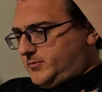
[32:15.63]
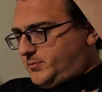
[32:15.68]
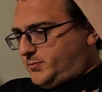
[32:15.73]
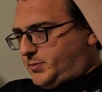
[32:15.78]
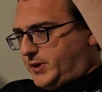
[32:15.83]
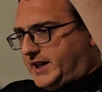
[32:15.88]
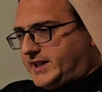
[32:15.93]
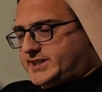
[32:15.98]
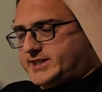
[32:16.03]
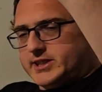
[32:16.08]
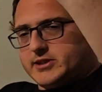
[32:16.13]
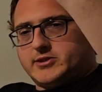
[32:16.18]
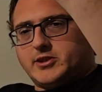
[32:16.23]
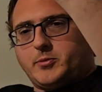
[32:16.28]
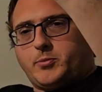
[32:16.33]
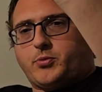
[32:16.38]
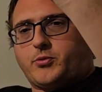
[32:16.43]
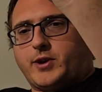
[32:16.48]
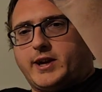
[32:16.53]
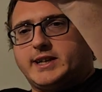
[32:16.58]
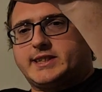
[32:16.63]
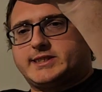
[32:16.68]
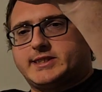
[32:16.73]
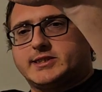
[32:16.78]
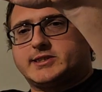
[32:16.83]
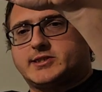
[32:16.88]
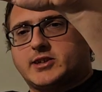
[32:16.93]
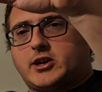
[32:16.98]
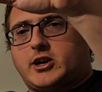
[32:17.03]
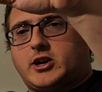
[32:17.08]
basically brace
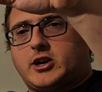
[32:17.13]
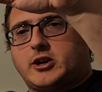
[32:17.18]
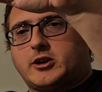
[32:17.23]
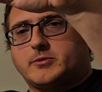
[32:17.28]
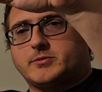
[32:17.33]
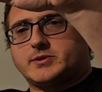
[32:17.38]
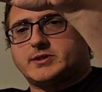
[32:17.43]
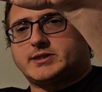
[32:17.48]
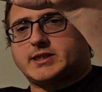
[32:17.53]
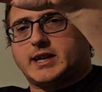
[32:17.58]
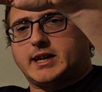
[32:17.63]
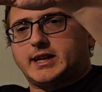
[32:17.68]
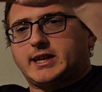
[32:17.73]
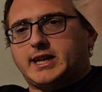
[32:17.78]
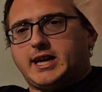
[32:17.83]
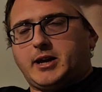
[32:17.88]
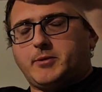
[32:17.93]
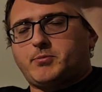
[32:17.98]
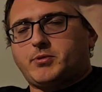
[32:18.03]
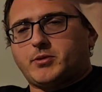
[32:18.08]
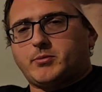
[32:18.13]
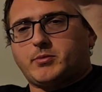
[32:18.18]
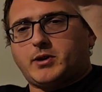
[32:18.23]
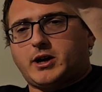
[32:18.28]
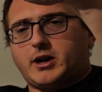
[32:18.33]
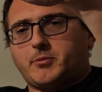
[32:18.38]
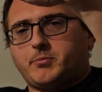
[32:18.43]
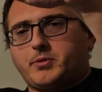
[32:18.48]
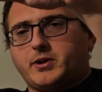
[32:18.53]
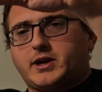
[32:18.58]
his arms and keep them
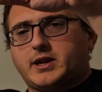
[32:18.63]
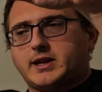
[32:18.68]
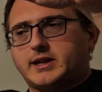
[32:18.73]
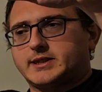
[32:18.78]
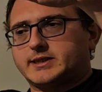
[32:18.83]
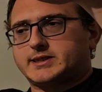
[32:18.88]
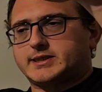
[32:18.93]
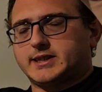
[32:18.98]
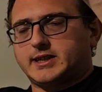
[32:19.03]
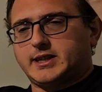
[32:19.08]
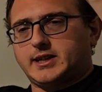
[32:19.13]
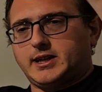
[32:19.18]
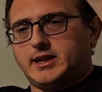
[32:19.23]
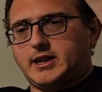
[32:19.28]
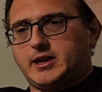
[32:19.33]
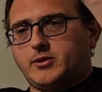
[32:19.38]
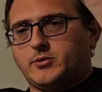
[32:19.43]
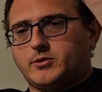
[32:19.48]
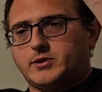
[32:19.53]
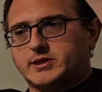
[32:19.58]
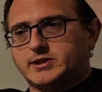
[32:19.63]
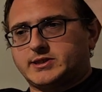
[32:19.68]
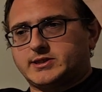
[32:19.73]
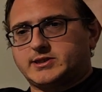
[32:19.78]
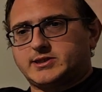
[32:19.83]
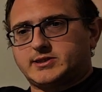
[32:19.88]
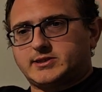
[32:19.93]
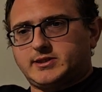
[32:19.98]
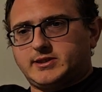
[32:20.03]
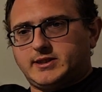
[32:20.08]
up because it
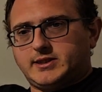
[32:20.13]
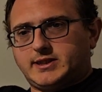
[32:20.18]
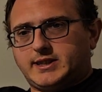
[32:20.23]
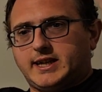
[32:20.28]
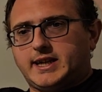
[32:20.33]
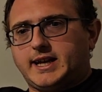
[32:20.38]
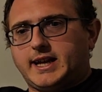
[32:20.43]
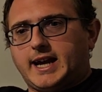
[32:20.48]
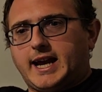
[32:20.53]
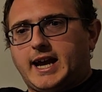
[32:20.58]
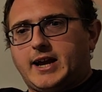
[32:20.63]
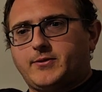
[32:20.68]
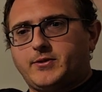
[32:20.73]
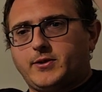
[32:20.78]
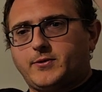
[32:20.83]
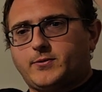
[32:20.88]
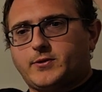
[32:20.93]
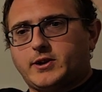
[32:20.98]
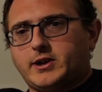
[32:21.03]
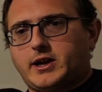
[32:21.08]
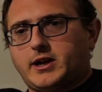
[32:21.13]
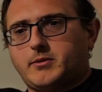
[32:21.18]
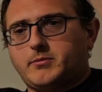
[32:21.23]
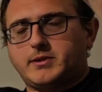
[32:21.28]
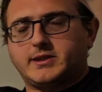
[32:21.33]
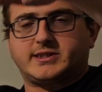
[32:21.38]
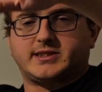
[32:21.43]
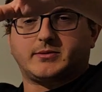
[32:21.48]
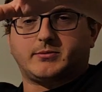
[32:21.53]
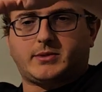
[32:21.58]
was getting heavy for him.
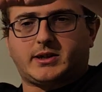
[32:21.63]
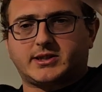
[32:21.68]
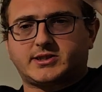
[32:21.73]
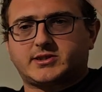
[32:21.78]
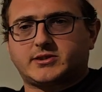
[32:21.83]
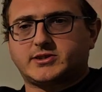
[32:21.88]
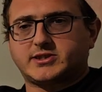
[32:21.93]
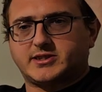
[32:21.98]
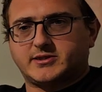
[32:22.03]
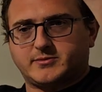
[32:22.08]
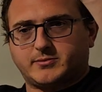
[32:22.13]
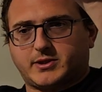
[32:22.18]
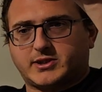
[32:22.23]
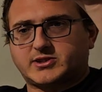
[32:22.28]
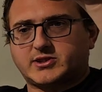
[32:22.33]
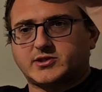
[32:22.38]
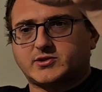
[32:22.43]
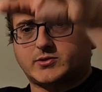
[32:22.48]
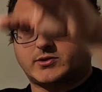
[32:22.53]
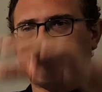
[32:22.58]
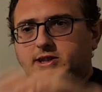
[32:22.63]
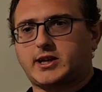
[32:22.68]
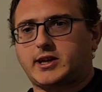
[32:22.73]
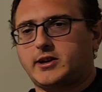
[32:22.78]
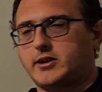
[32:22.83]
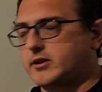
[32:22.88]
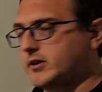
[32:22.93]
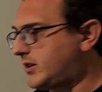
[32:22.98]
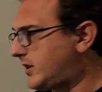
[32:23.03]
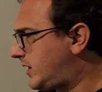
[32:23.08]
His muscles were
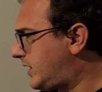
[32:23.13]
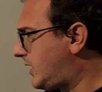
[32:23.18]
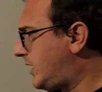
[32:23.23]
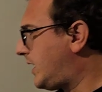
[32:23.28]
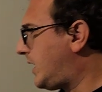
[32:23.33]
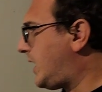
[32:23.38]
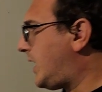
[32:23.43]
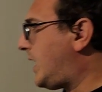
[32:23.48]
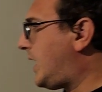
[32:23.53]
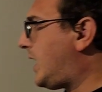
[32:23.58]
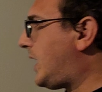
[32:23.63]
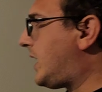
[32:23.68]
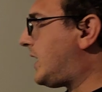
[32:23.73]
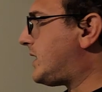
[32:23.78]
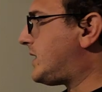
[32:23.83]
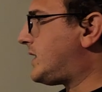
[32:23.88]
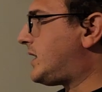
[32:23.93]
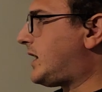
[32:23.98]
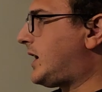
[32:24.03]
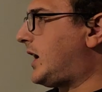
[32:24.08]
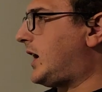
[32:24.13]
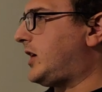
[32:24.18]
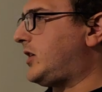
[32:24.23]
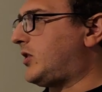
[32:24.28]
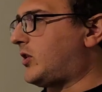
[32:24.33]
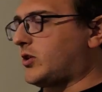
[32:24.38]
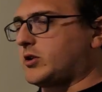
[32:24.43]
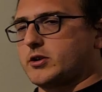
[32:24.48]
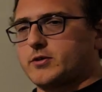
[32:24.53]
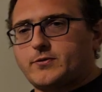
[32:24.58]
tired. In
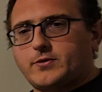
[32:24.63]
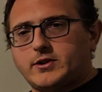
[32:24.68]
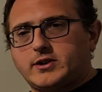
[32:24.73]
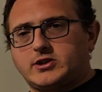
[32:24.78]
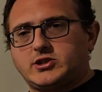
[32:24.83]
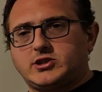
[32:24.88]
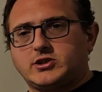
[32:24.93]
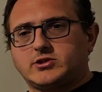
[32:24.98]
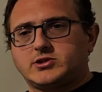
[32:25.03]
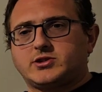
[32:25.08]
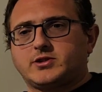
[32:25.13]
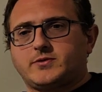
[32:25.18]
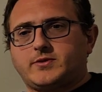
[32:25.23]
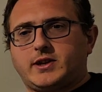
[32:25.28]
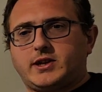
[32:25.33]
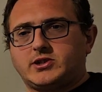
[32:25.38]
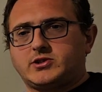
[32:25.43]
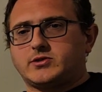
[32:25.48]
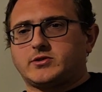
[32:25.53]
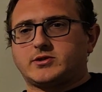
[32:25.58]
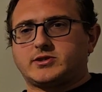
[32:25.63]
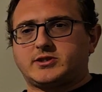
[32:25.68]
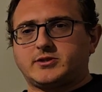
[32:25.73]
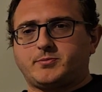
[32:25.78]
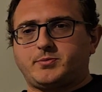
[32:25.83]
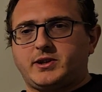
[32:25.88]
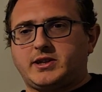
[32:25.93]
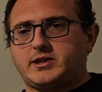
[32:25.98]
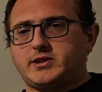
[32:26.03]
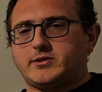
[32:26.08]
order for the children of Israel to
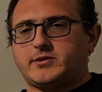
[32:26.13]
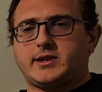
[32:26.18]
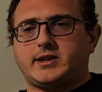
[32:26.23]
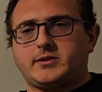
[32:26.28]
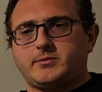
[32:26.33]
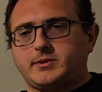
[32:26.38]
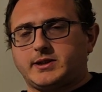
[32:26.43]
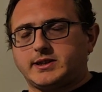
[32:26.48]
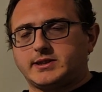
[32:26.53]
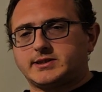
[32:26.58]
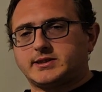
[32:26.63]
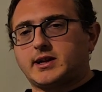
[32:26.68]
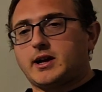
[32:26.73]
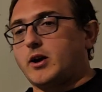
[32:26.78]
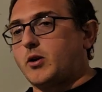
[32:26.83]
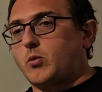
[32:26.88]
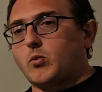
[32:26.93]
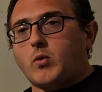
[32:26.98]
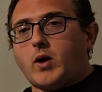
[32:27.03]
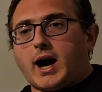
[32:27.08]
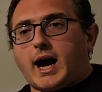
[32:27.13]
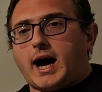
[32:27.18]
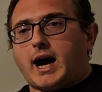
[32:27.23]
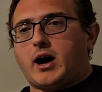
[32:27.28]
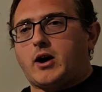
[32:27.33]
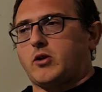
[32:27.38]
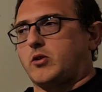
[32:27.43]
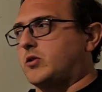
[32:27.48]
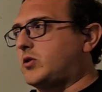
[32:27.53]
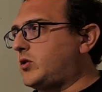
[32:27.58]
beat their enemies.
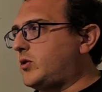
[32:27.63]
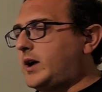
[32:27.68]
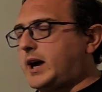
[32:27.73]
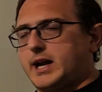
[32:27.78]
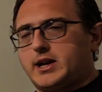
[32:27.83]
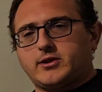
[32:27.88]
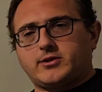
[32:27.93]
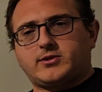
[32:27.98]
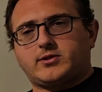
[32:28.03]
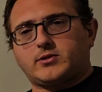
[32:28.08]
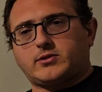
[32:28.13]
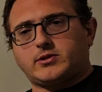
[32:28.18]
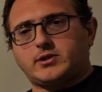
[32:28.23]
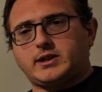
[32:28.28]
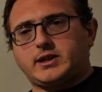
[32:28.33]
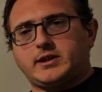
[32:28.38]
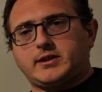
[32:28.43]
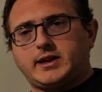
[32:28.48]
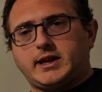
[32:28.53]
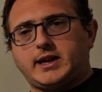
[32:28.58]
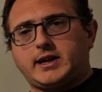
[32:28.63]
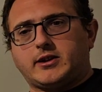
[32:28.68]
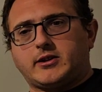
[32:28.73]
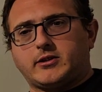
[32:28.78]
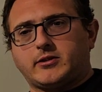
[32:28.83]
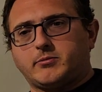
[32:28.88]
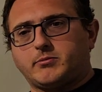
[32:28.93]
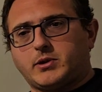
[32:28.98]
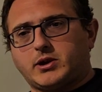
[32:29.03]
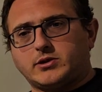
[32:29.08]
Wow, who had authority
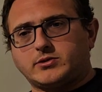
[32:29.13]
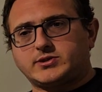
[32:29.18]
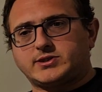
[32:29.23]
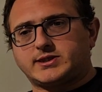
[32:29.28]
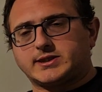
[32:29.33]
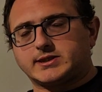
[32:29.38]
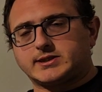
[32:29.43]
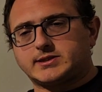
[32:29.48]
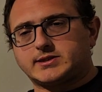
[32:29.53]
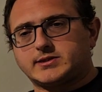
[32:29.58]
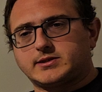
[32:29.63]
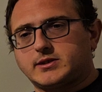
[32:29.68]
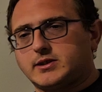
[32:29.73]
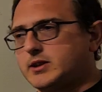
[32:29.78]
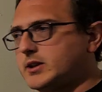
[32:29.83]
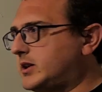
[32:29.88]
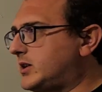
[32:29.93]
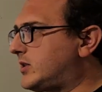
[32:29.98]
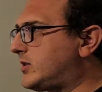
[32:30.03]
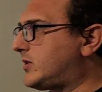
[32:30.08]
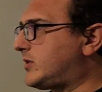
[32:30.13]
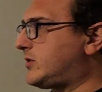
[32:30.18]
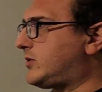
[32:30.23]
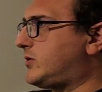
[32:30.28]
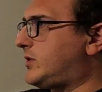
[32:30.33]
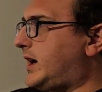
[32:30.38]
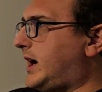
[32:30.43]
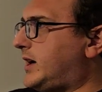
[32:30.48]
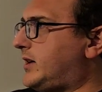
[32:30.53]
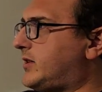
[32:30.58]
there? Moses.
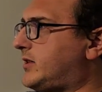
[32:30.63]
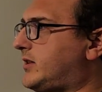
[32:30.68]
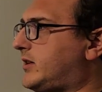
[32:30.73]
Who had